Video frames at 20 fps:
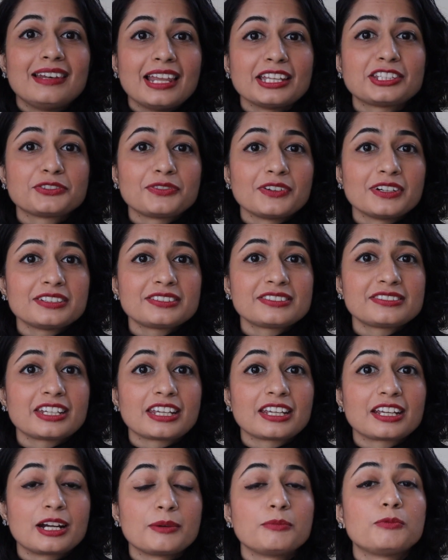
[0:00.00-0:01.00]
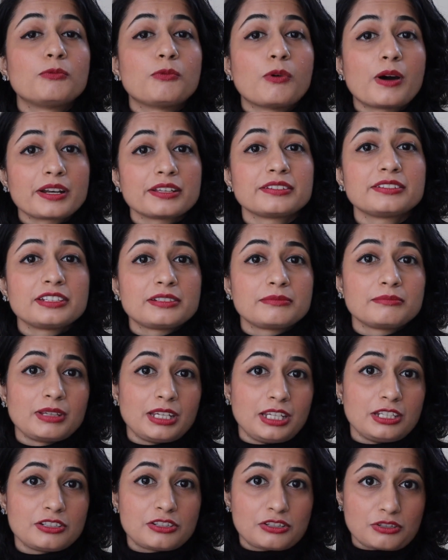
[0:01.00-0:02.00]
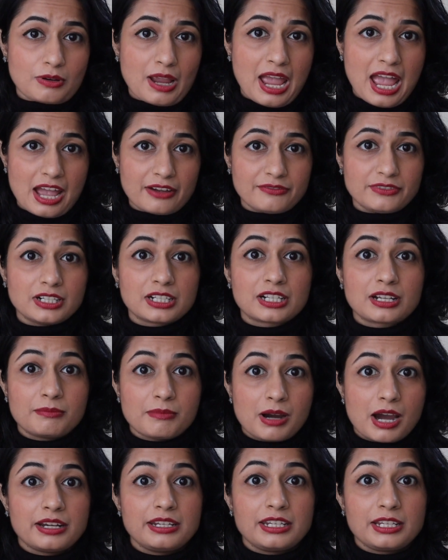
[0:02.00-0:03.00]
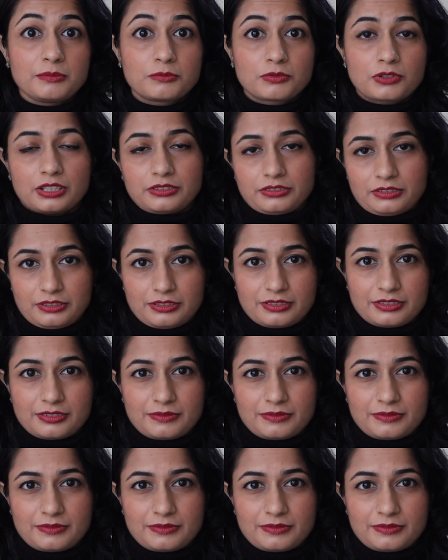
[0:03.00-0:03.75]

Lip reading: Let's first take up what does it mean to have a commanding presence.